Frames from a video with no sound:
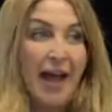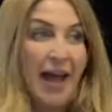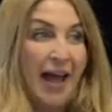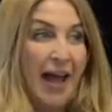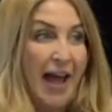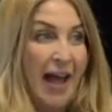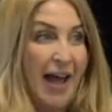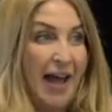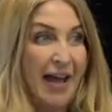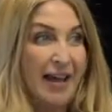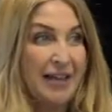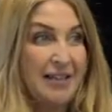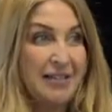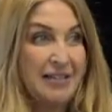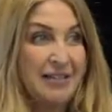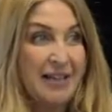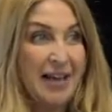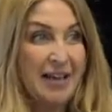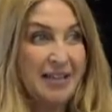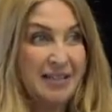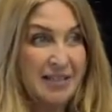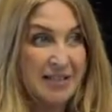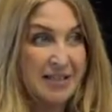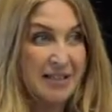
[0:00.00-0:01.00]
and
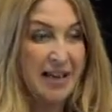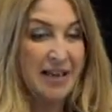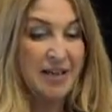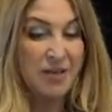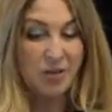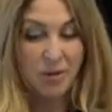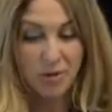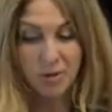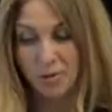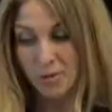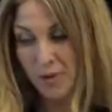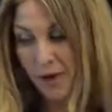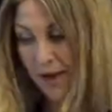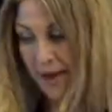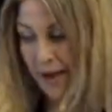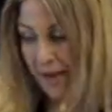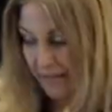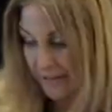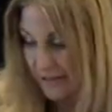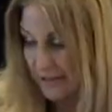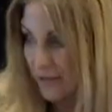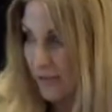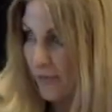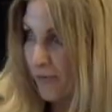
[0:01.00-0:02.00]
as I said, you are
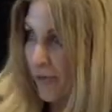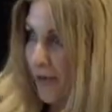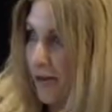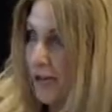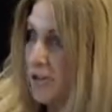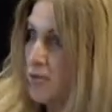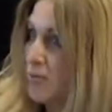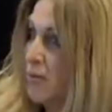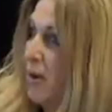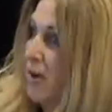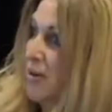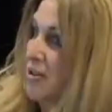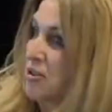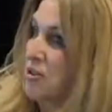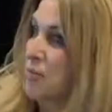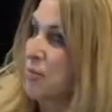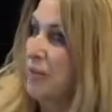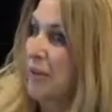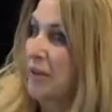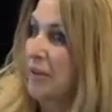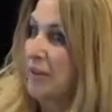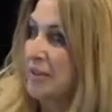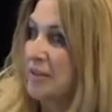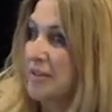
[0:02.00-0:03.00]
actually the first one to
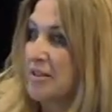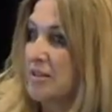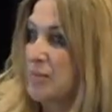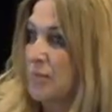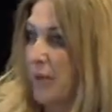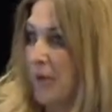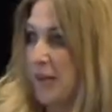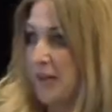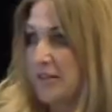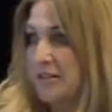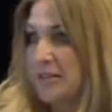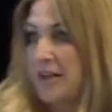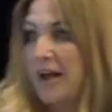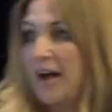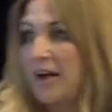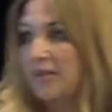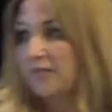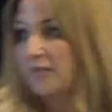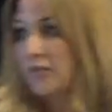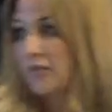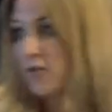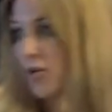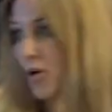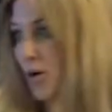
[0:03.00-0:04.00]
be in this space here
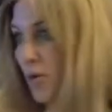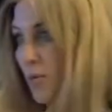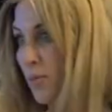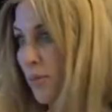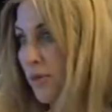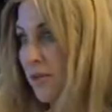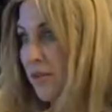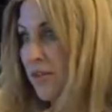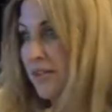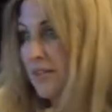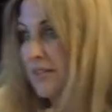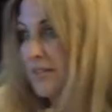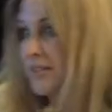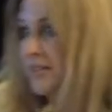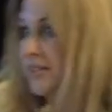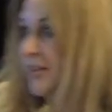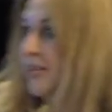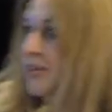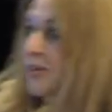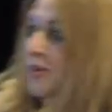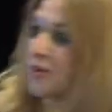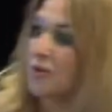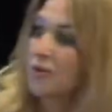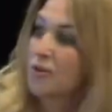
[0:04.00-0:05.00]
after we open it
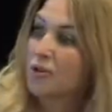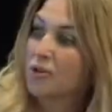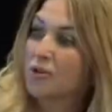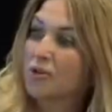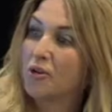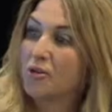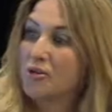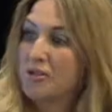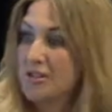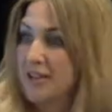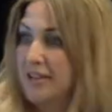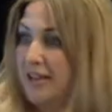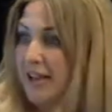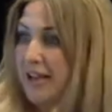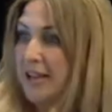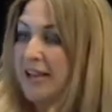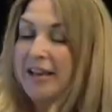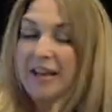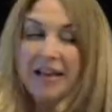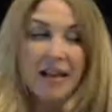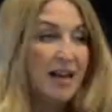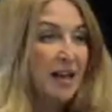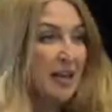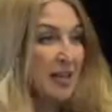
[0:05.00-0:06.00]
uh,
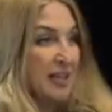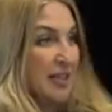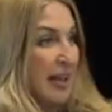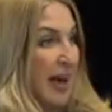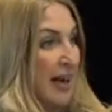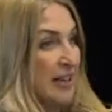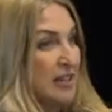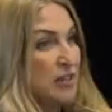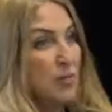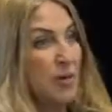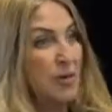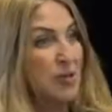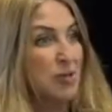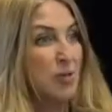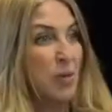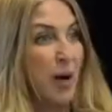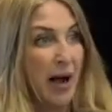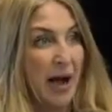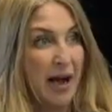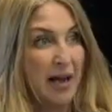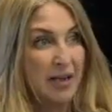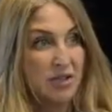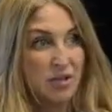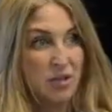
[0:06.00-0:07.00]
Thursday. So I actually want to
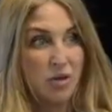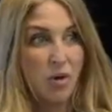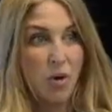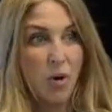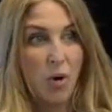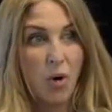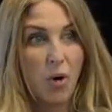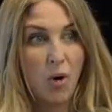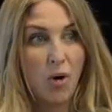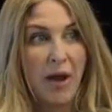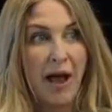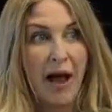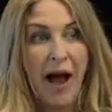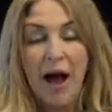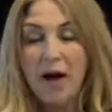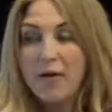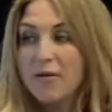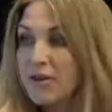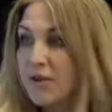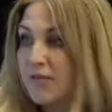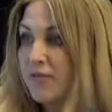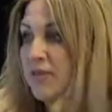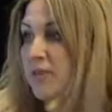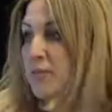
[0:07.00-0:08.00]
ask you all,
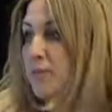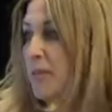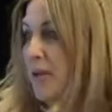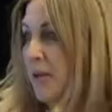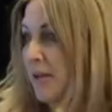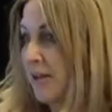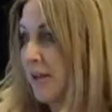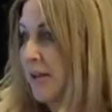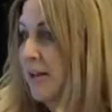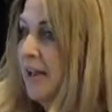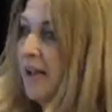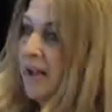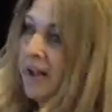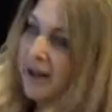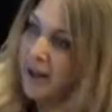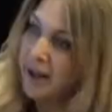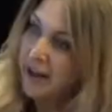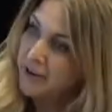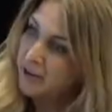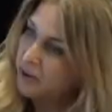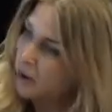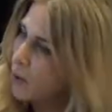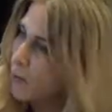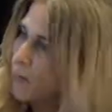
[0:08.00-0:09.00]
how have it been,
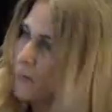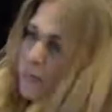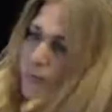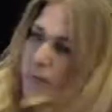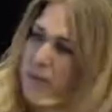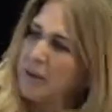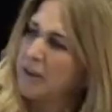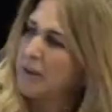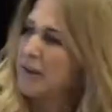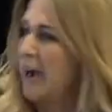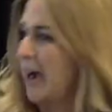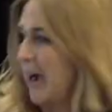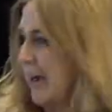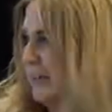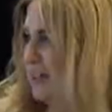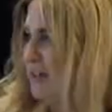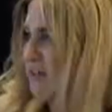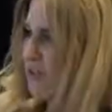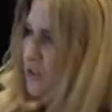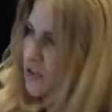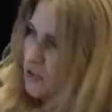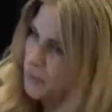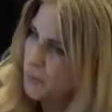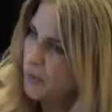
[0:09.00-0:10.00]
and don't be
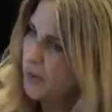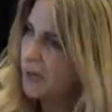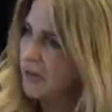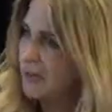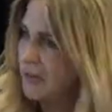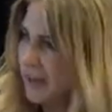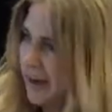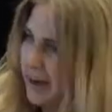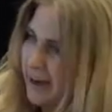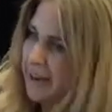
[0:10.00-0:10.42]
nice, just be said